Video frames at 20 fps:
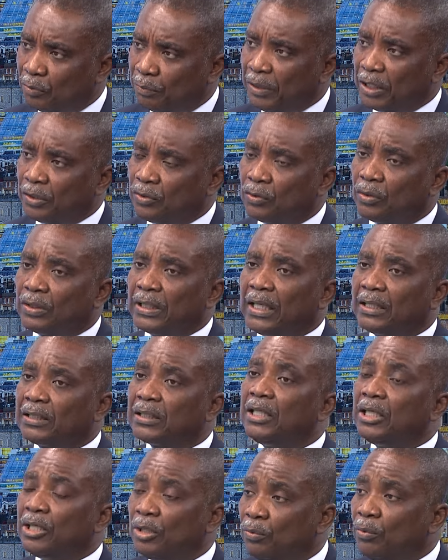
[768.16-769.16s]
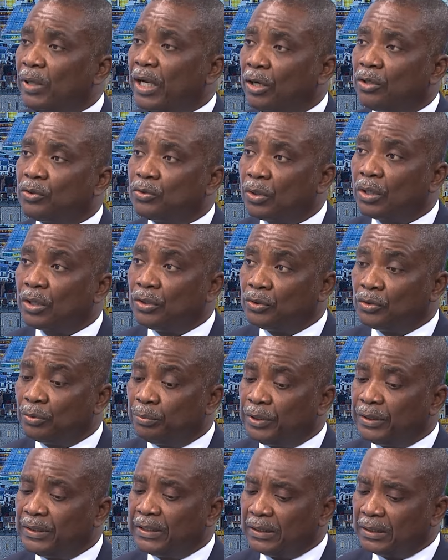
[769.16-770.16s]
to make sure that we are also
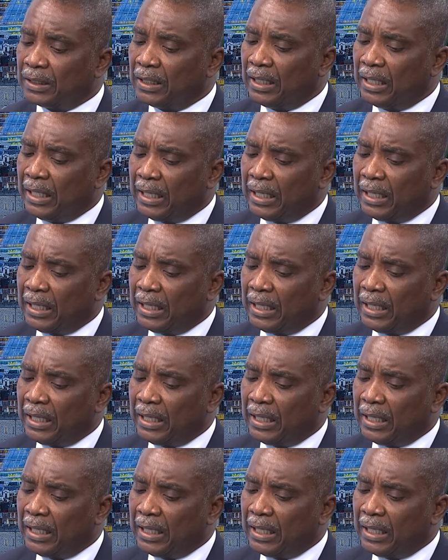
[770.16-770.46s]
contributing.